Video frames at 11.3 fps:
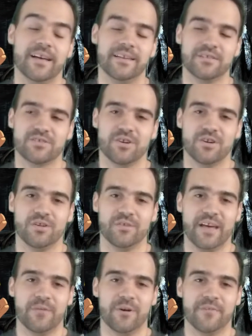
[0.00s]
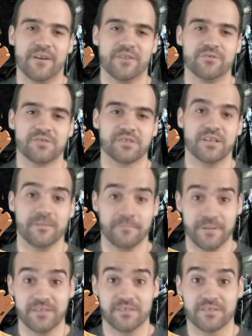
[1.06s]
So that way if I use Surf,
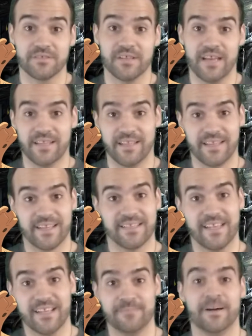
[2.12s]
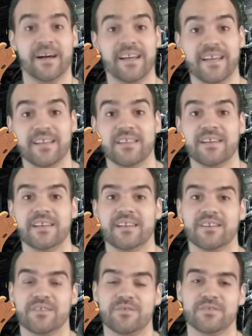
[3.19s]
basically, and it gets hit by it, it
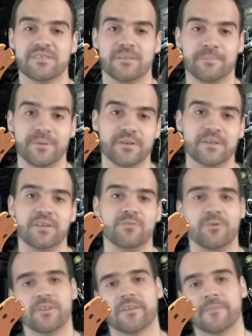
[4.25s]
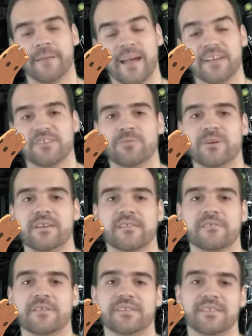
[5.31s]
can use its ability Water Compassion, where it
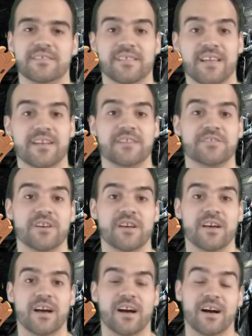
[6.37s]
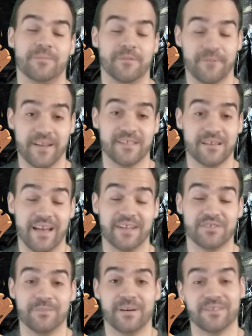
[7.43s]
increases its stage defense, actually,
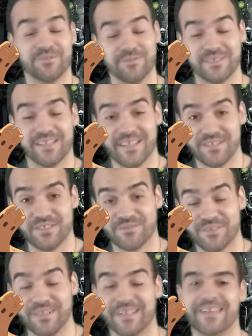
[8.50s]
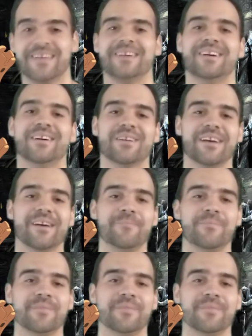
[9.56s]
by 2 stages, really, okay?